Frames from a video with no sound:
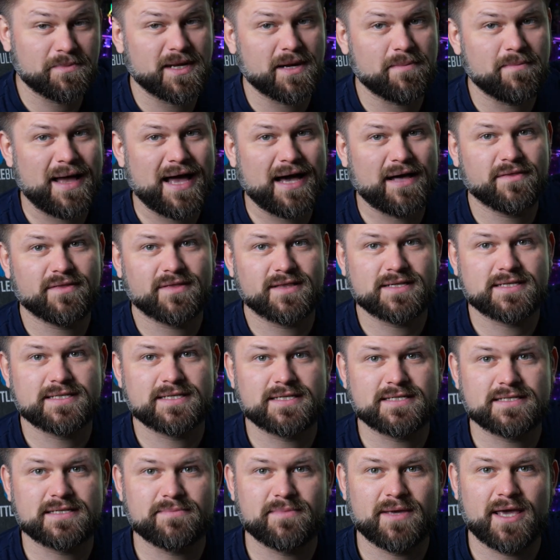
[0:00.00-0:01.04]
bit about the
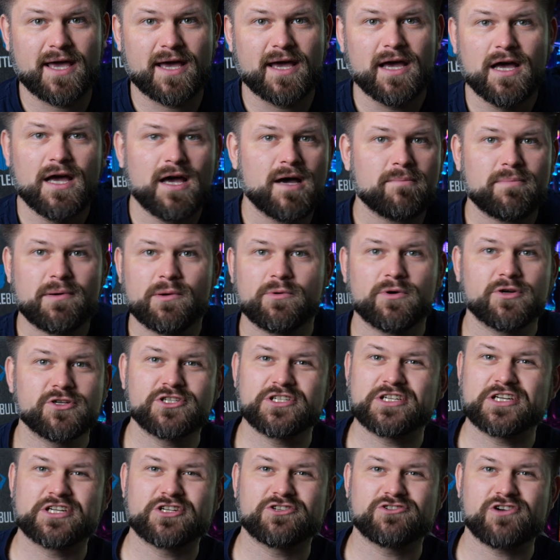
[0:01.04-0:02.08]
system here, but we're
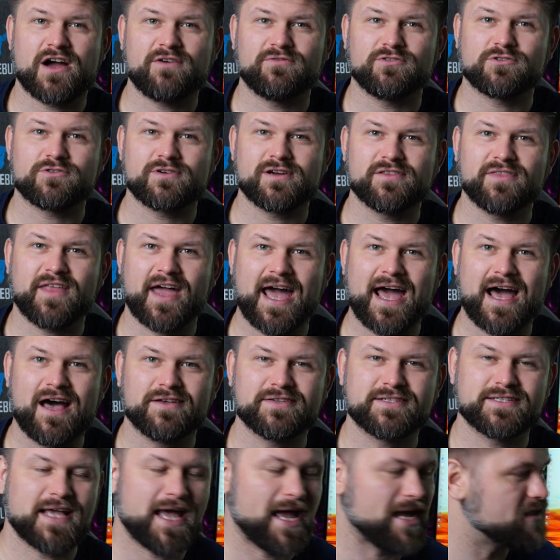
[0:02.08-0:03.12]
just gonna travel around the
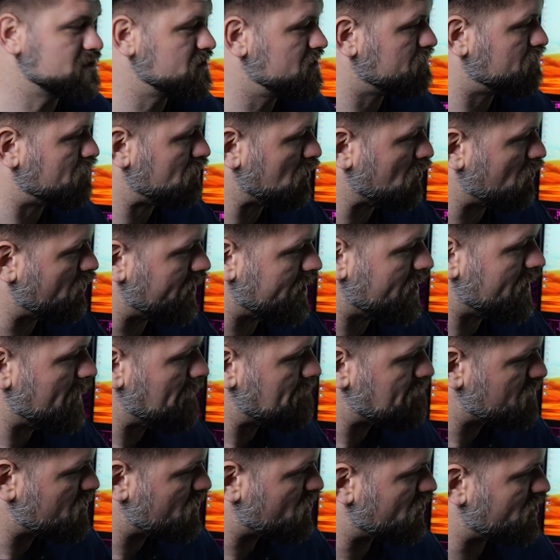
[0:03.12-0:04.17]
house and deploy
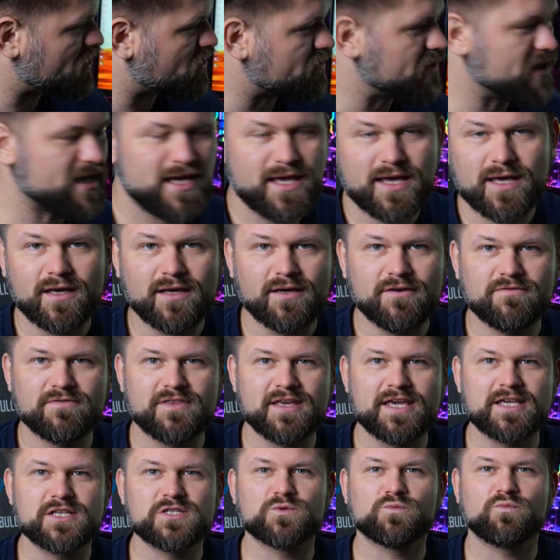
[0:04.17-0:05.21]
three of
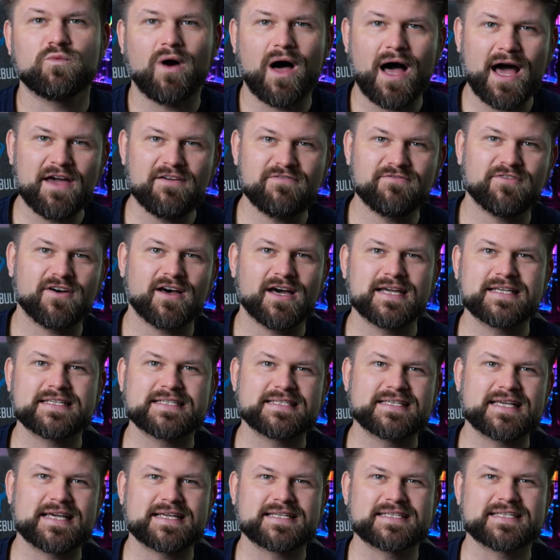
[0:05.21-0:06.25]
these Wi-Fi
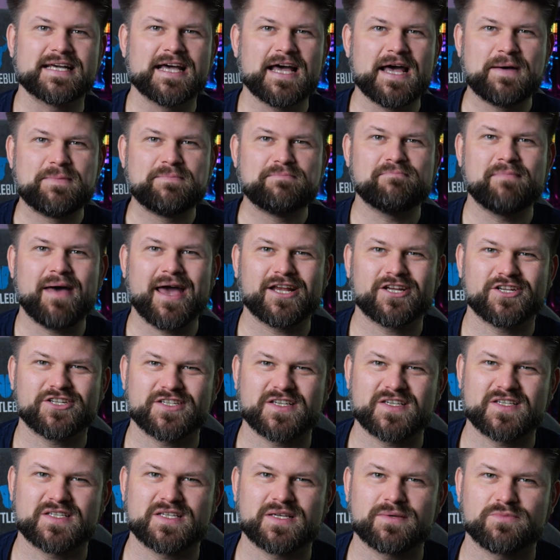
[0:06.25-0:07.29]
6 mesh
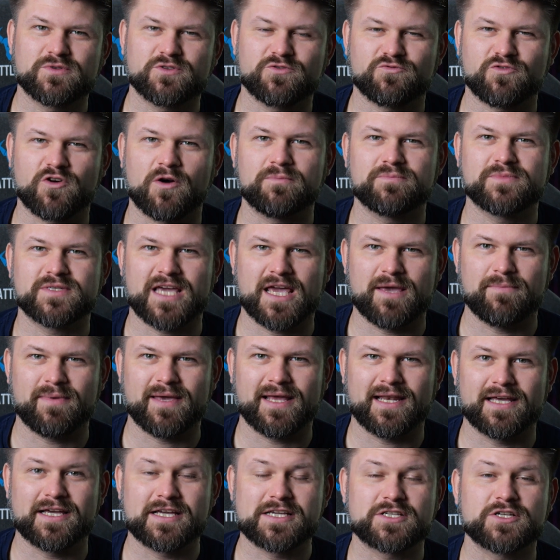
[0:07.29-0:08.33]
systems from
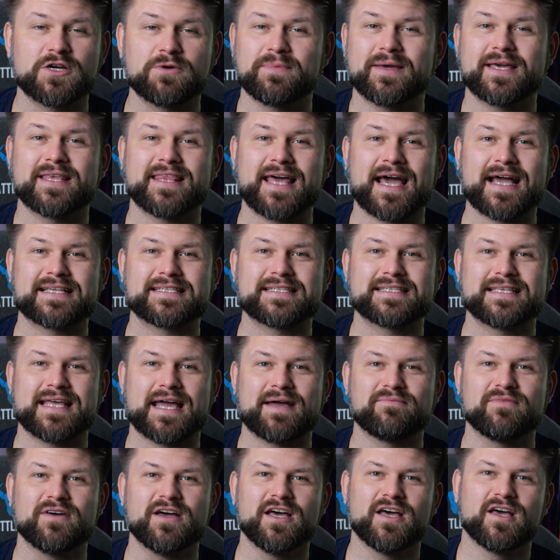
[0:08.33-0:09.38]
TP-Link. So big thanks to
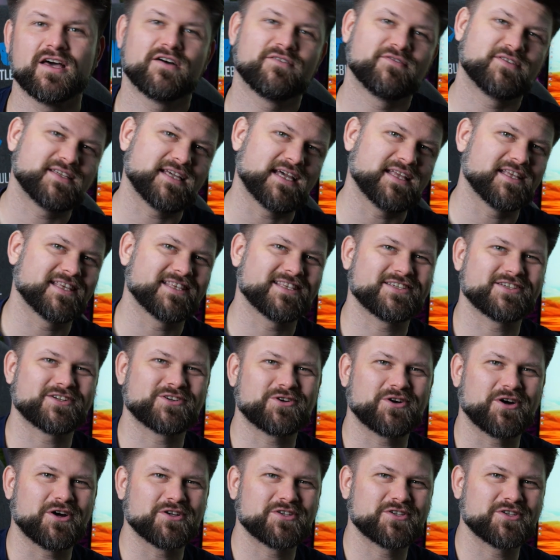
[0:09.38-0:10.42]
them for sending this
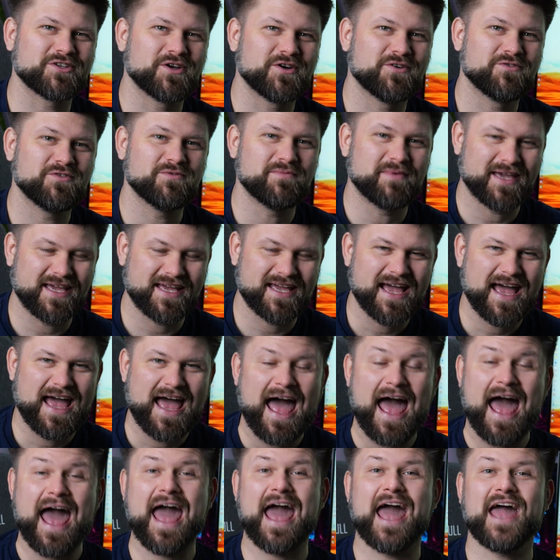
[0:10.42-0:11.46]
across for me.
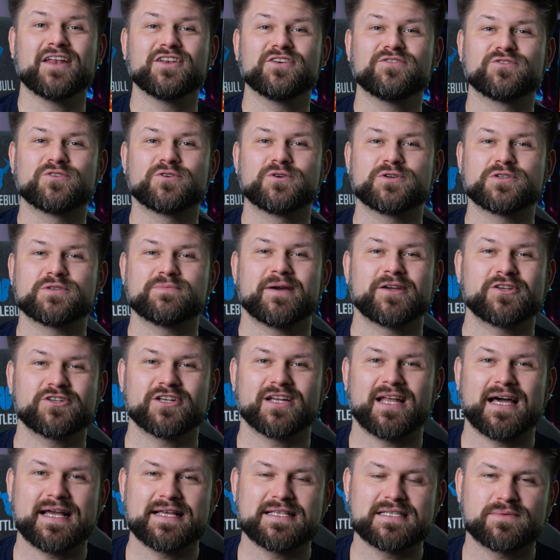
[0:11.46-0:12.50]
And of course, make sure
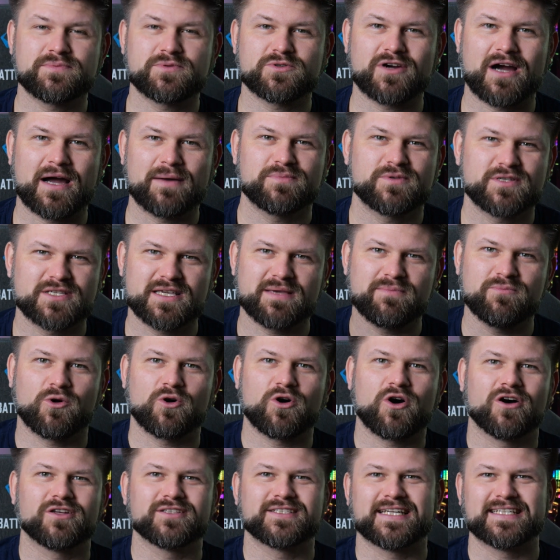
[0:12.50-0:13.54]
you like and subscribe to see more
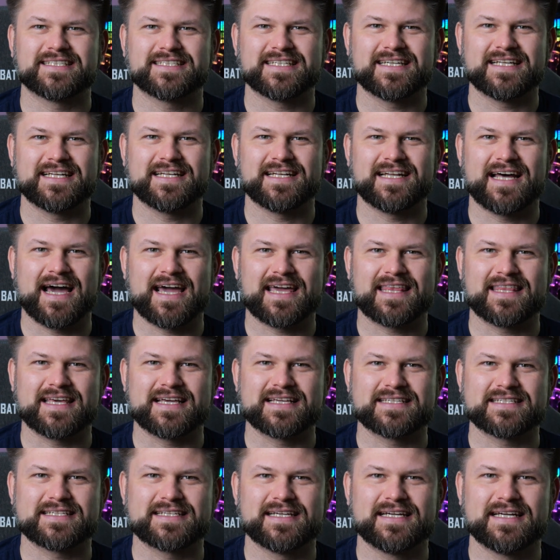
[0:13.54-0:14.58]
content like
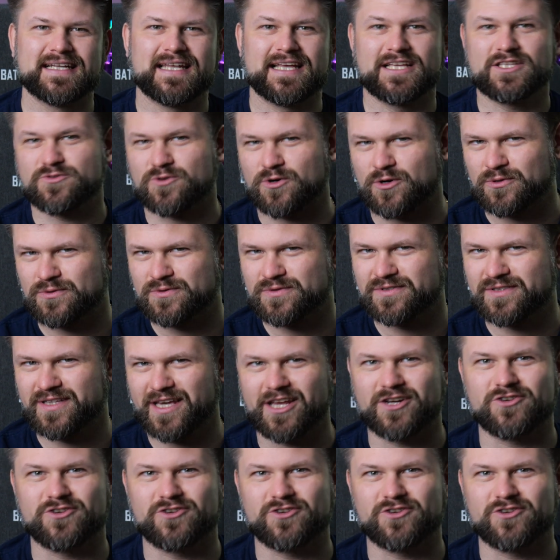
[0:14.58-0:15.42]
this. Let's roll the